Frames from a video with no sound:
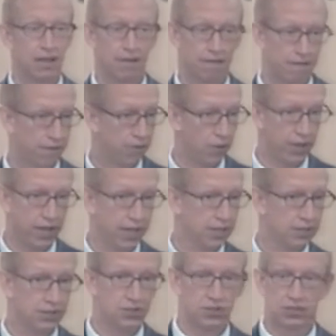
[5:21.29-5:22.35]

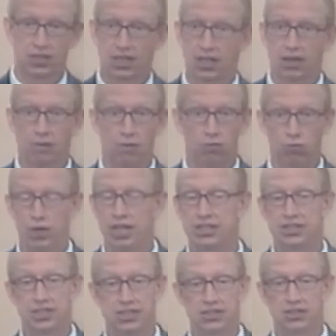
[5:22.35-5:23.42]
friends,
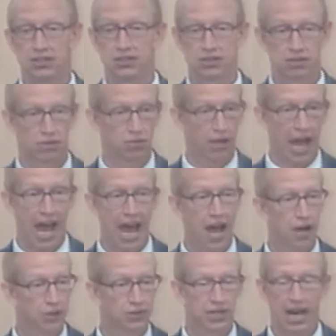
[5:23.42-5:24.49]
riches,
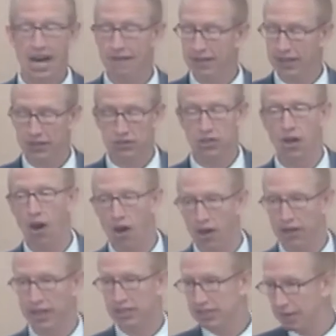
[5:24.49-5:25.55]
house, everything's gone
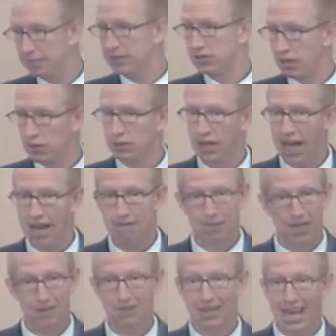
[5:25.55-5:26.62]
except his own life. But
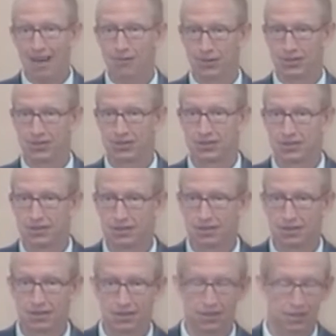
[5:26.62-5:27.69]
even that was
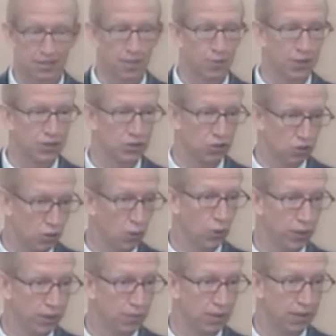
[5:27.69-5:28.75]
somewhat destroyed
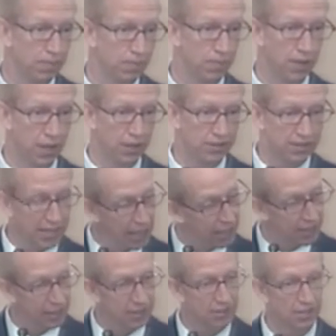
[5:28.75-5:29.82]
with uh,
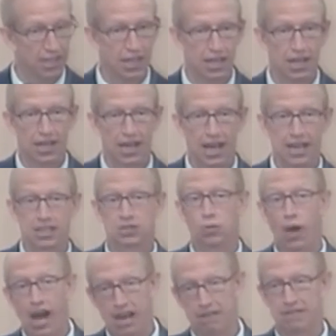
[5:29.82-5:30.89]
sickness. And his
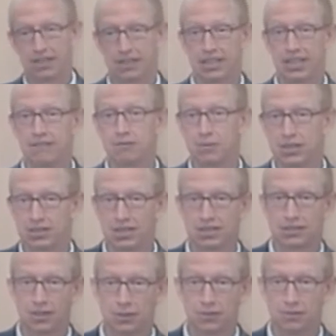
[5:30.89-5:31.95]
wife didn't leave him, but she
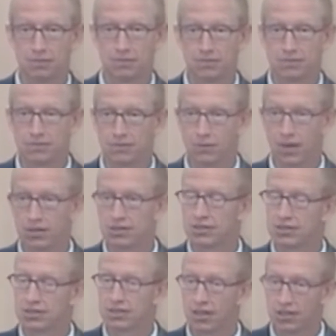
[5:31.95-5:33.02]
told him, Why don't you
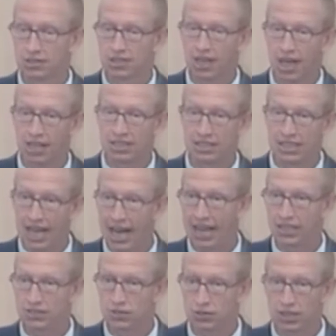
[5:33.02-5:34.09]
just curse God and die?
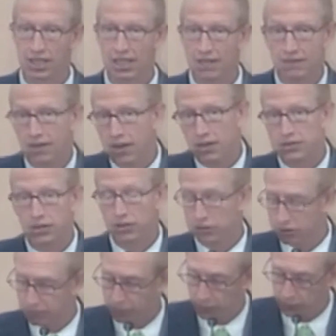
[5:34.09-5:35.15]
So she, he even lost her
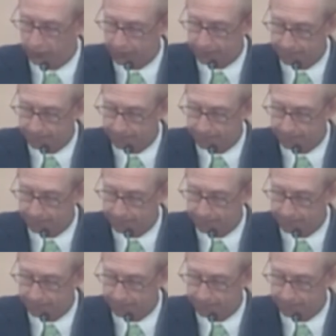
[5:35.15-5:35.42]
support